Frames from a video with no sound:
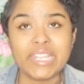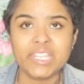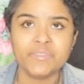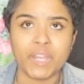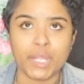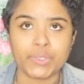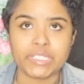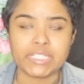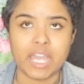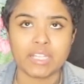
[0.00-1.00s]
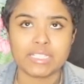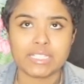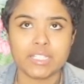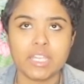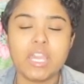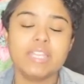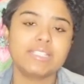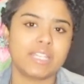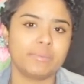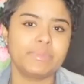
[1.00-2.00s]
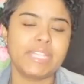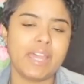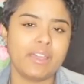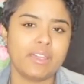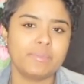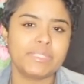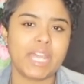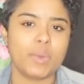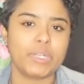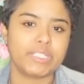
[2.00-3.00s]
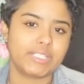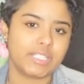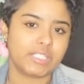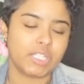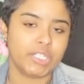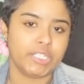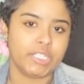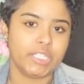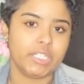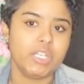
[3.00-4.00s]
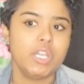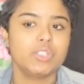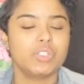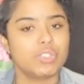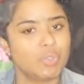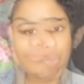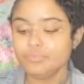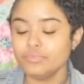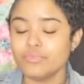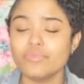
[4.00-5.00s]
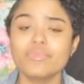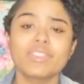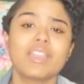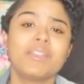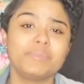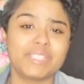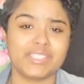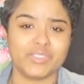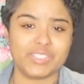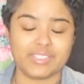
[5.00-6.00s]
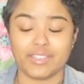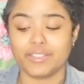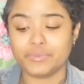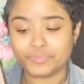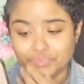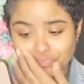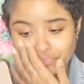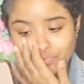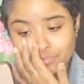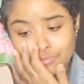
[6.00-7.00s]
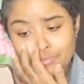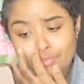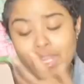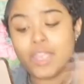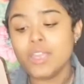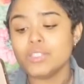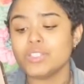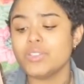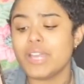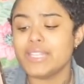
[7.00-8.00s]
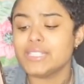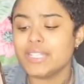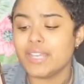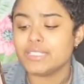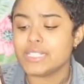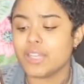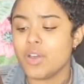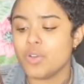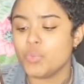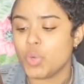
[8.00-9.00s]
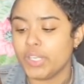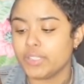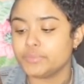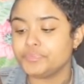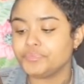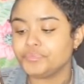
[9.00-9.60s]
it varies, honestly. Sometimes I work six thirty to two thirty. I'm still sick. So you constantly have to take homework,